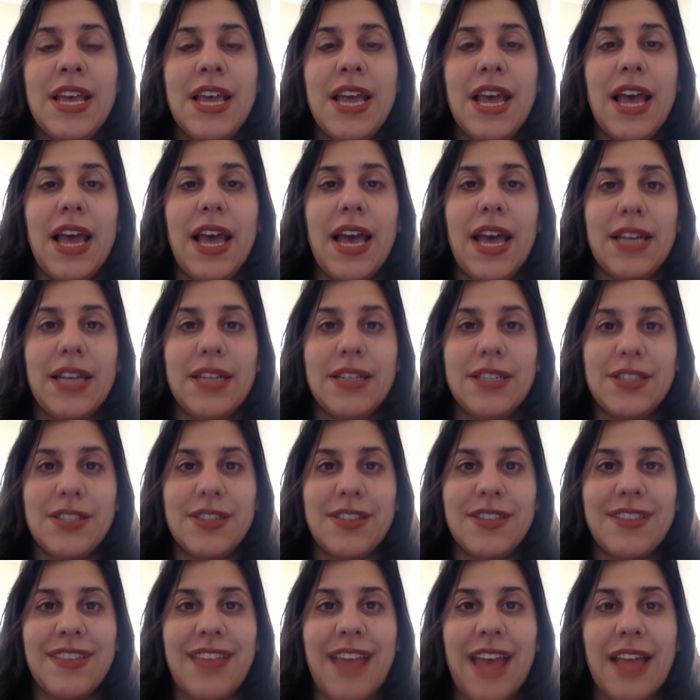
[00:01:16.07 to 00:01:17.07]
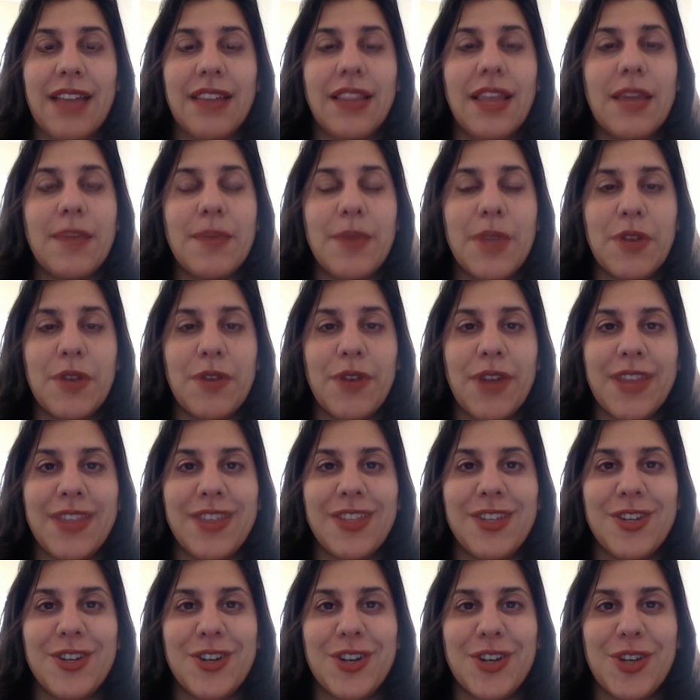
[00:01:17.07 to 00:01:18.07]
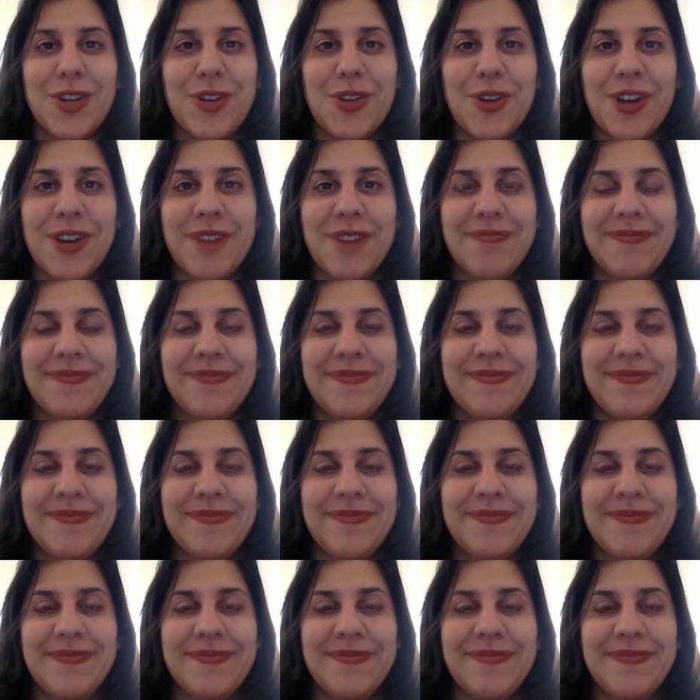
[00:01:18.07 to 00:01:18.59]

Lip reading: And that led me to write The Dirt Cure.